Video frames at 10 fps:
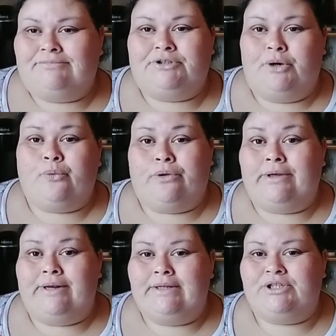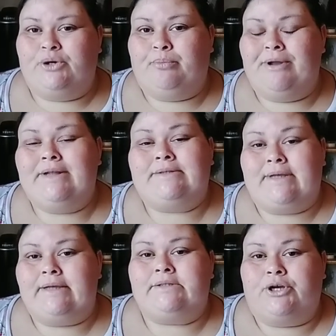you don't really need to, but
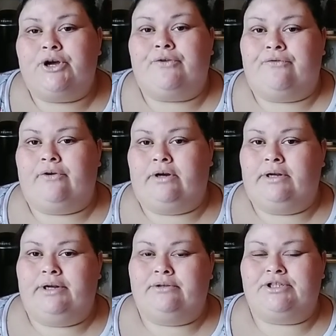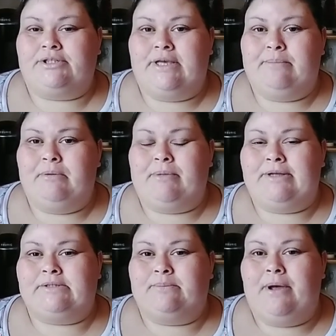it's it's good for you know just to keep it
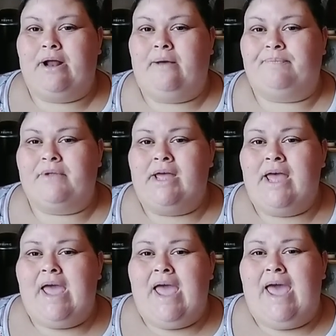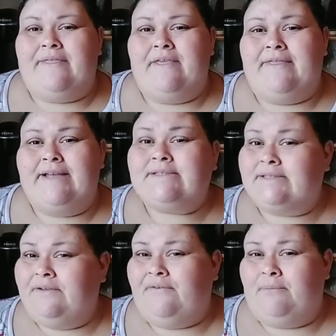places. But um, and then this
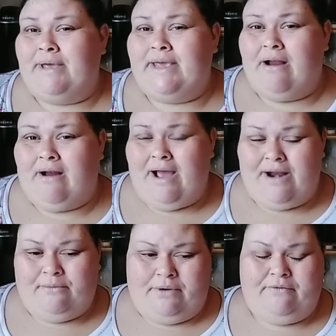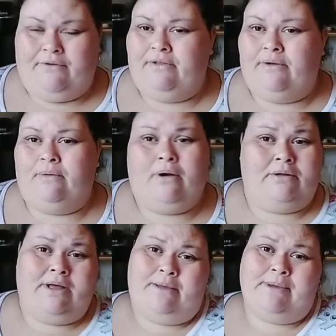is to fill my Keurig. I got to refill the
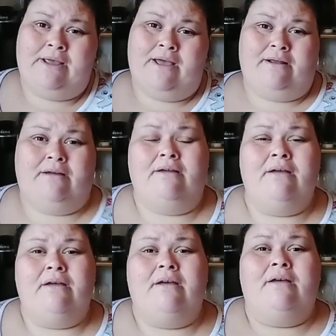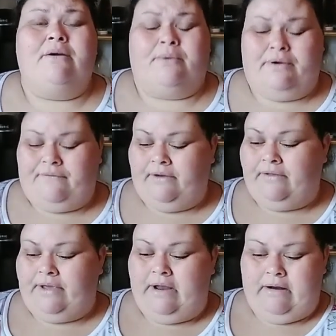well, I mean, had to refill
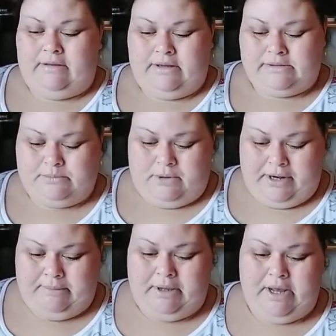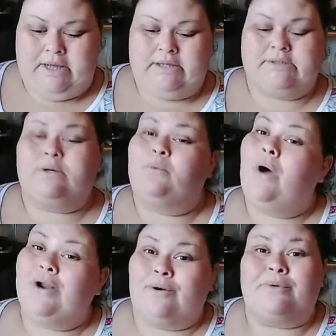the Keurig this morning because the
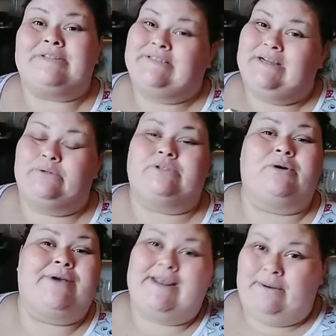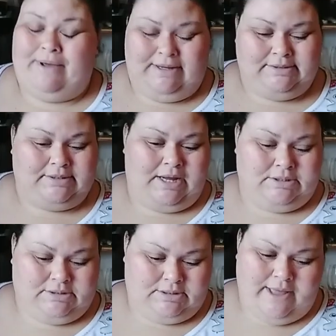water was low. So, anyways,
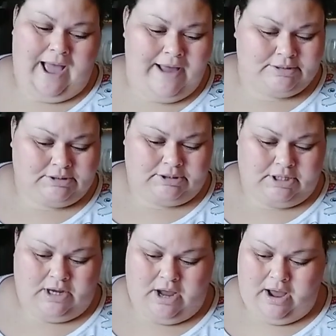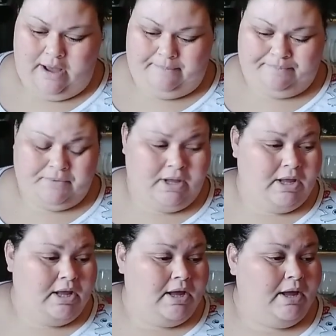that's that. Um,
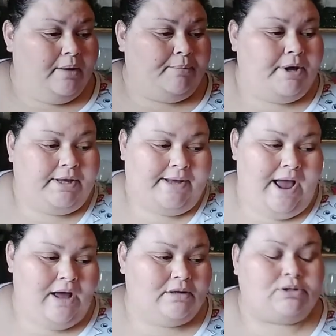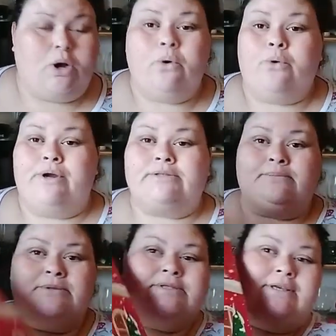but yeah, so
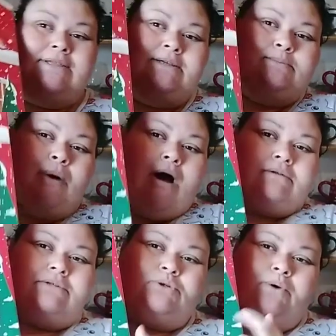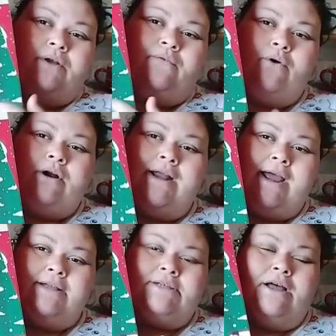Christmassy this box. The 24
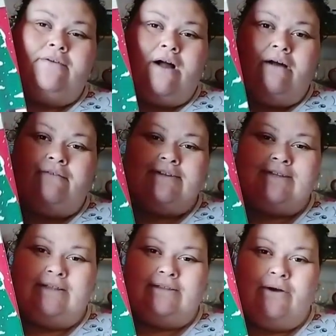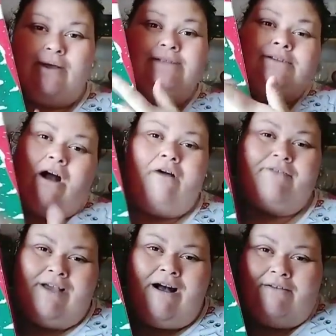days of cafecito. It's
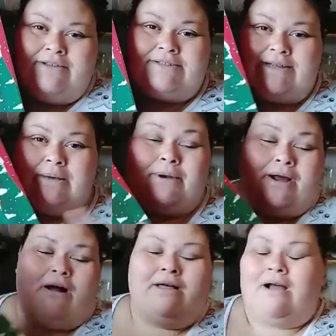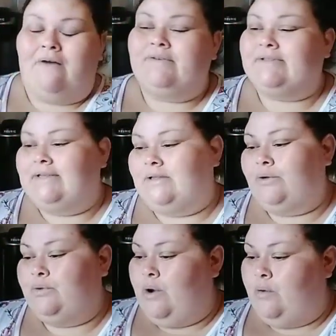coffee, obviously, but I call it
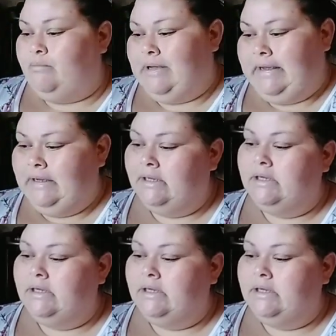cafecito. You know me.